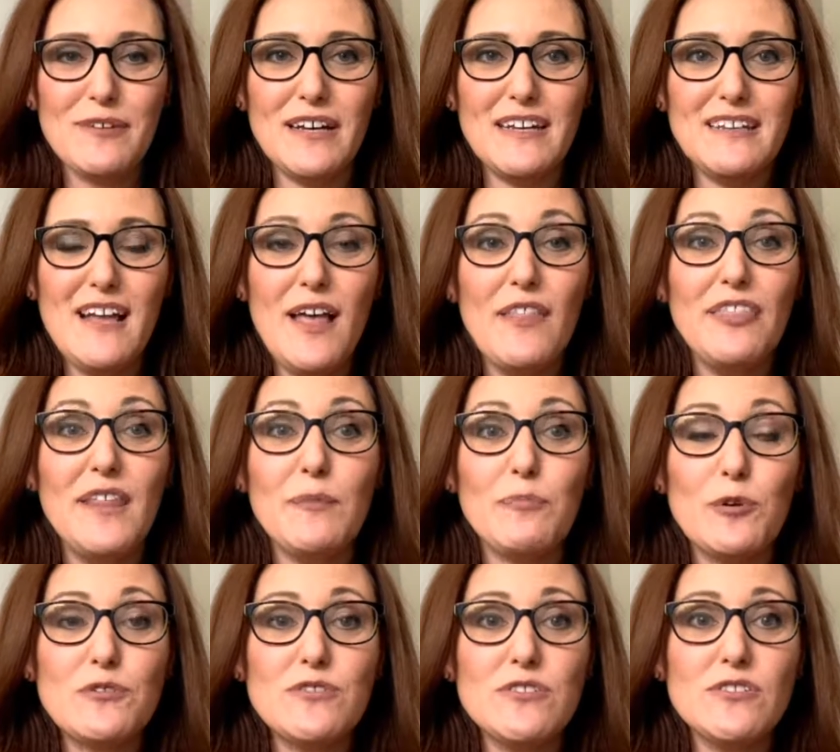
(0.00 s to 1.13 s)
Right? The
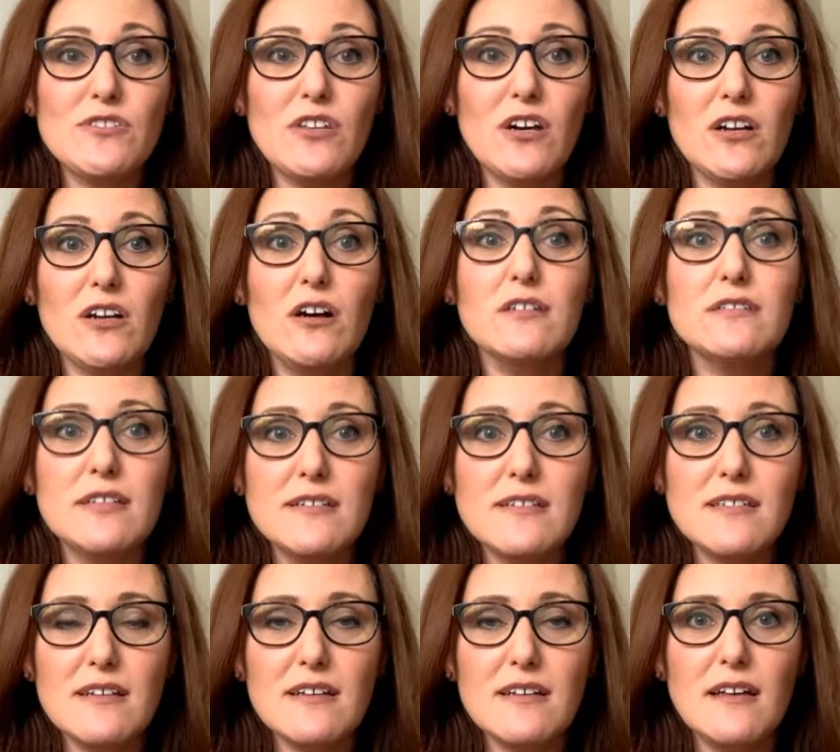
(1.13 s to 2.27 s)
person's not
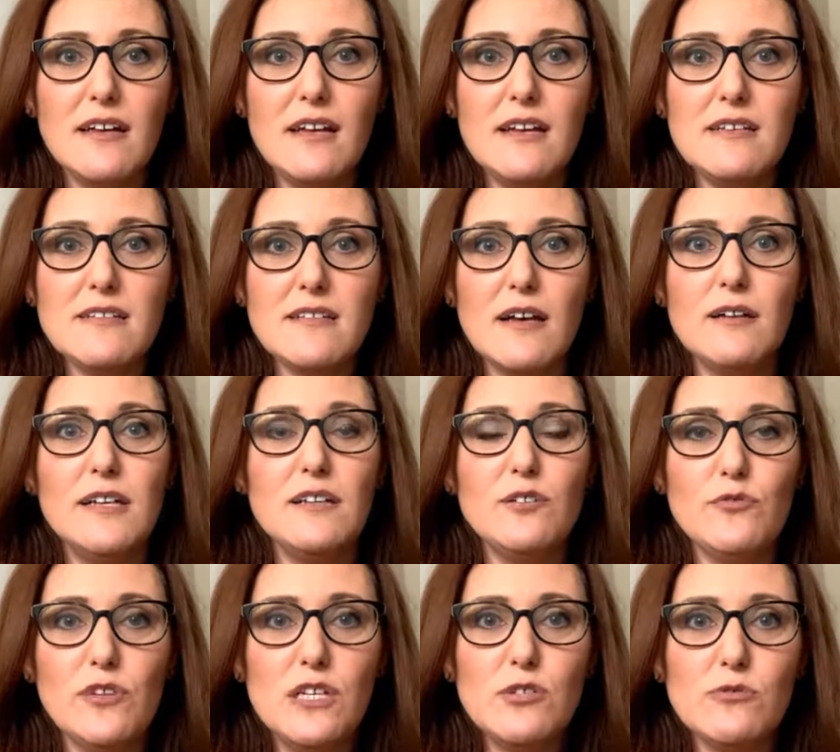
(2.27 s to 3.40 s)
autistic. Is an
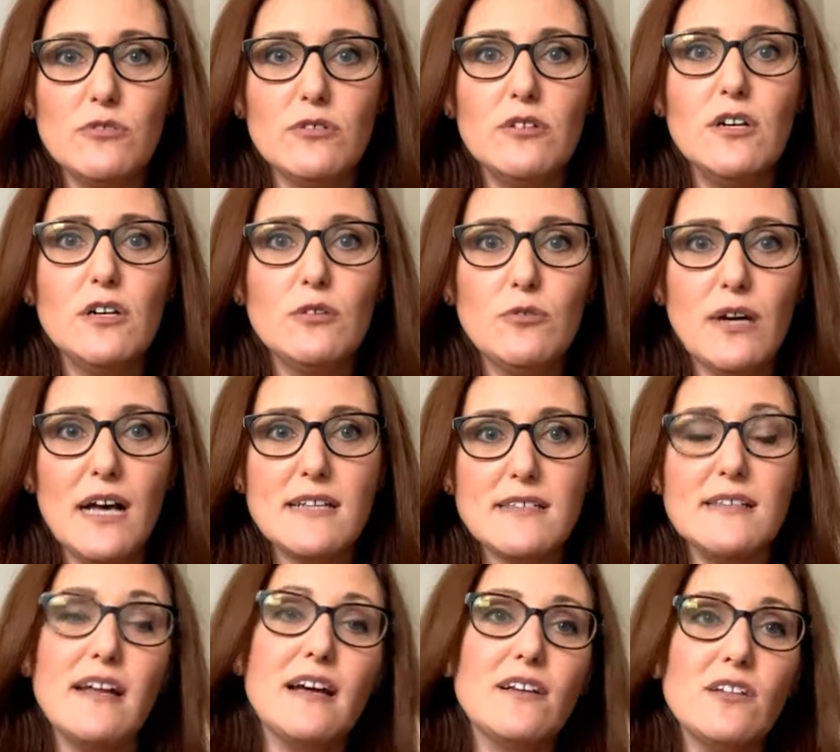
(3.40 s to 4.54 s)
individual who has
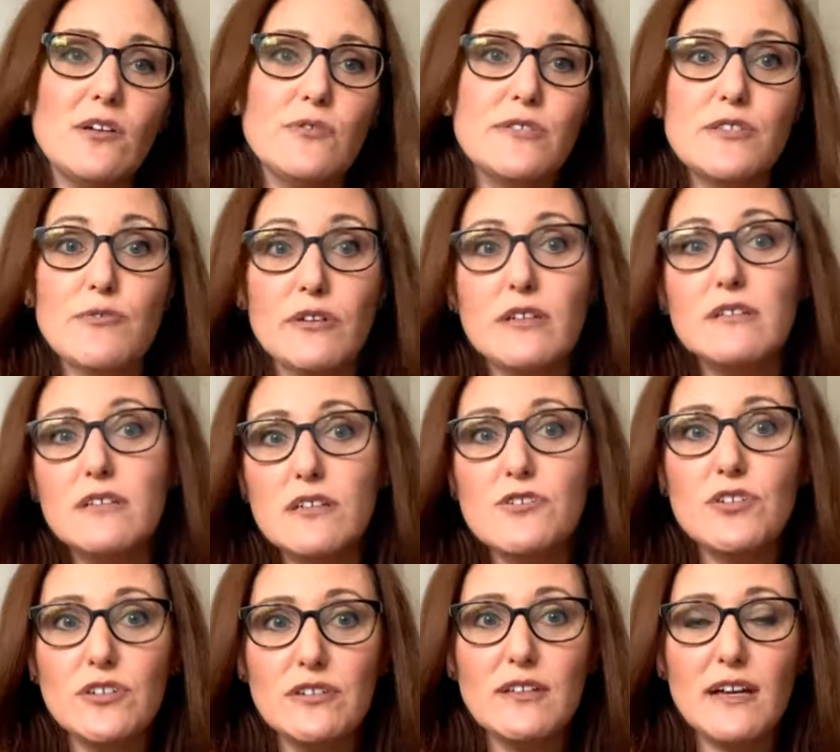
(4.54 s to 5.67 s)
a diagnosis or a
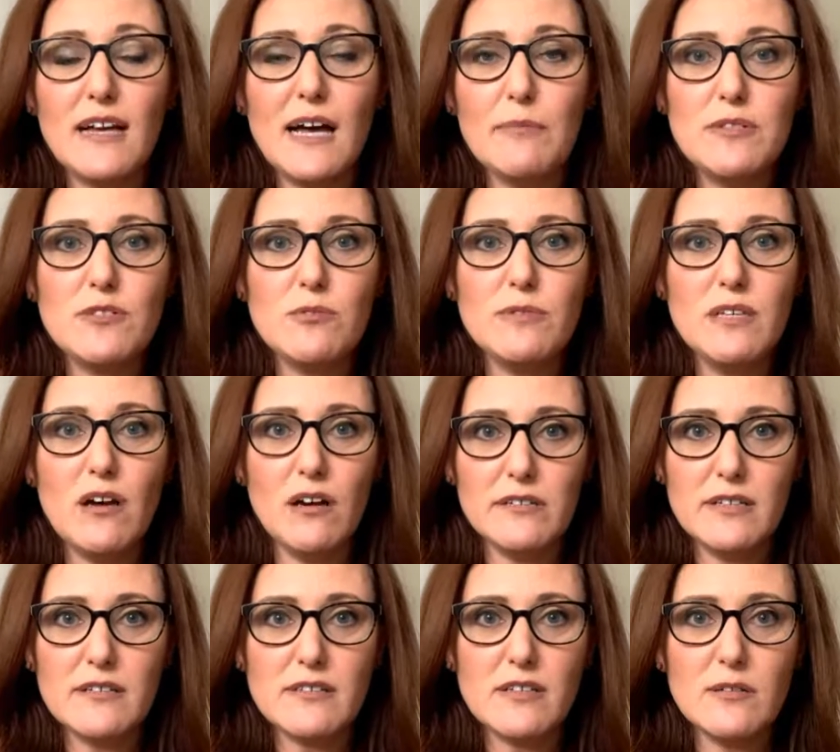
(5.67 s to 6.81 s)
condition that happens to be
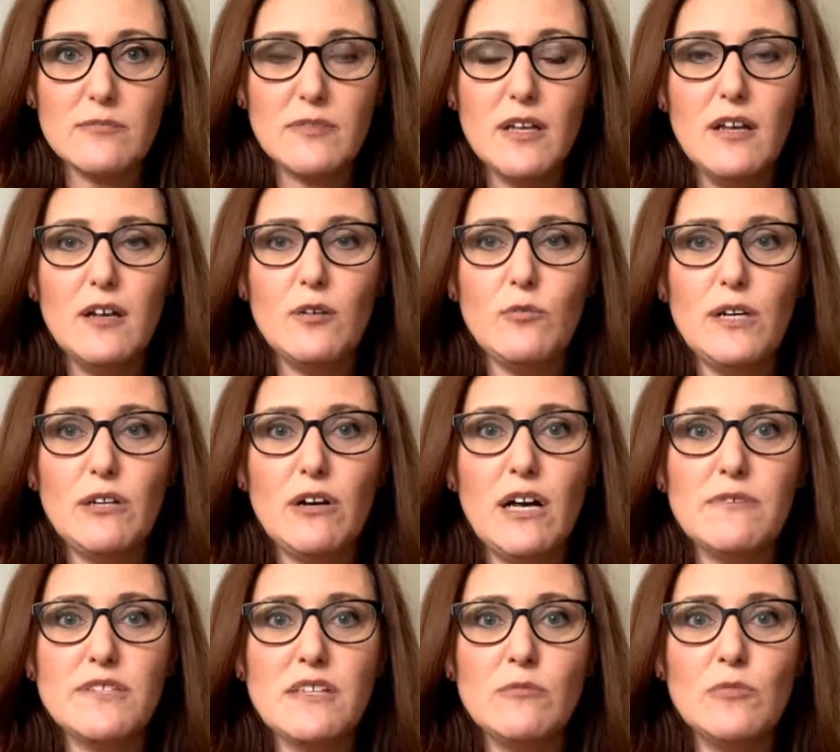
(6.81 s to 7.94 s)
autism. We don't
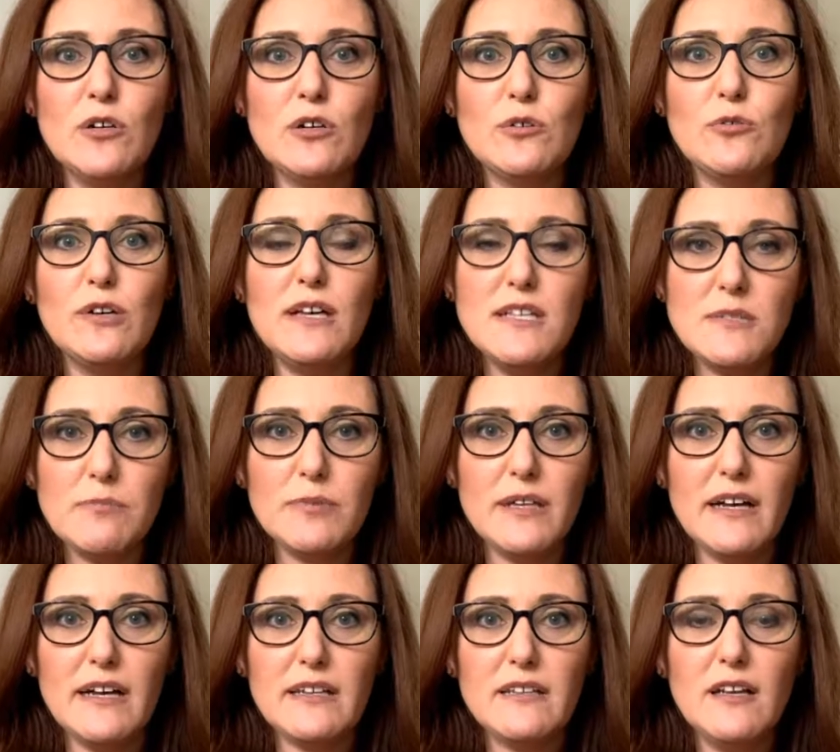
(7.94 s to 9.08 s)
have someone who is
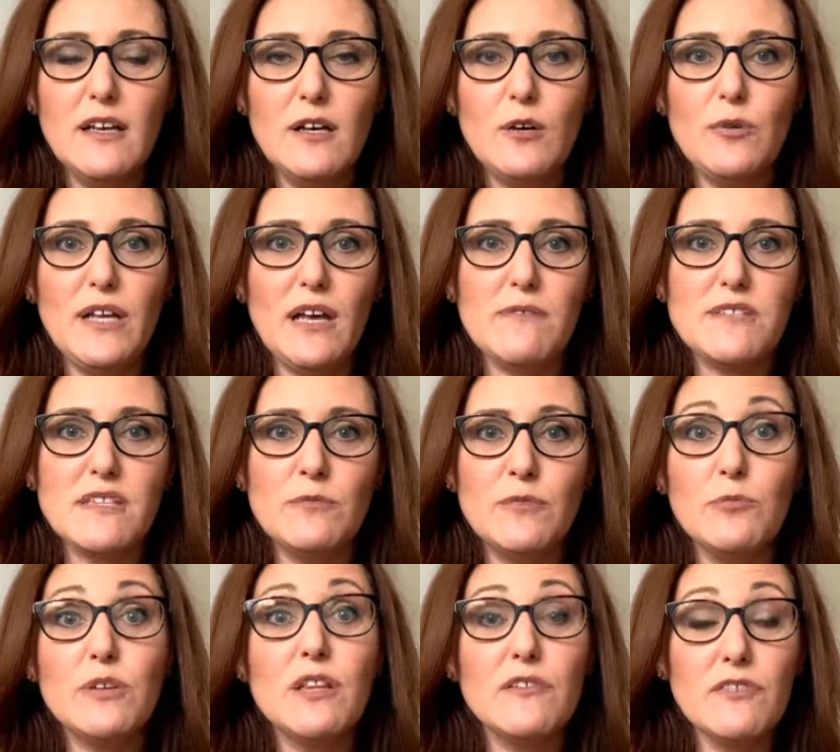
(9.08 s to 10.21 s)
blind. We have
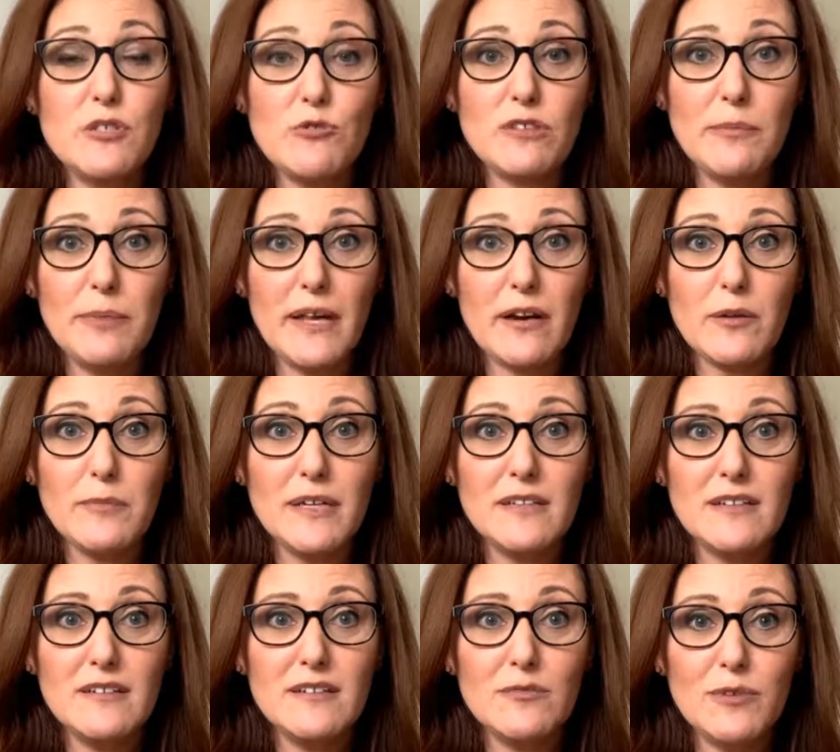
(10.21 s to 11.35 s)
someone with a visual
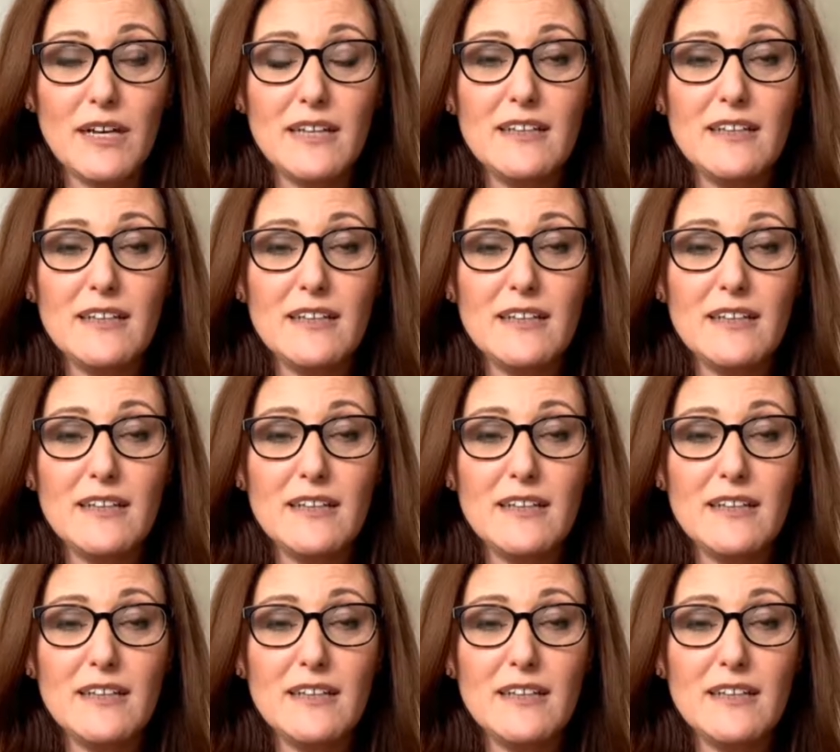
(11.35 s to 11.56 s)
impairment, right?